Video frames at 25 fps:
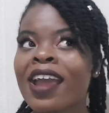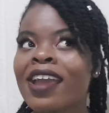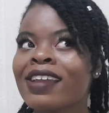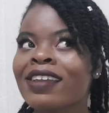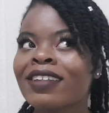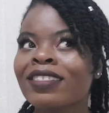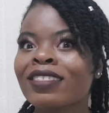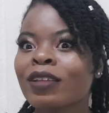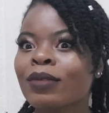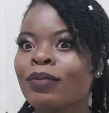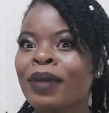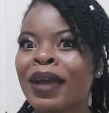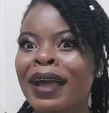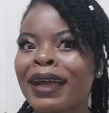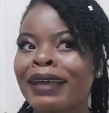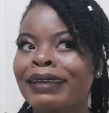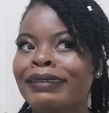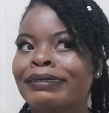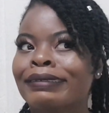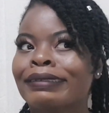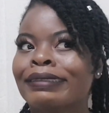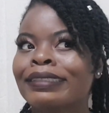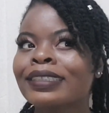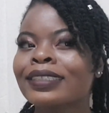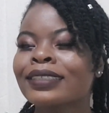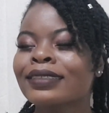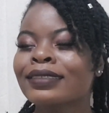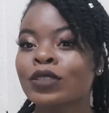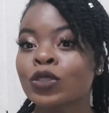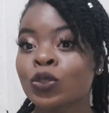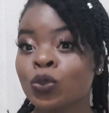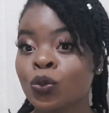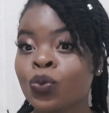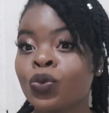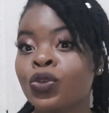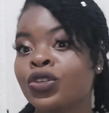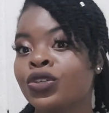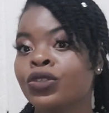in the past
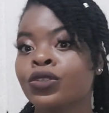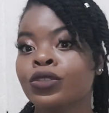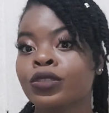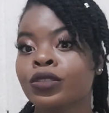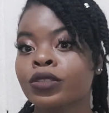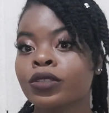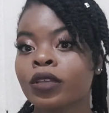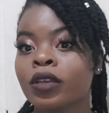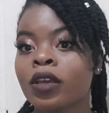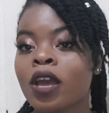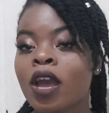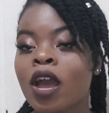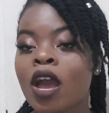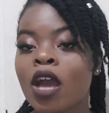2 years.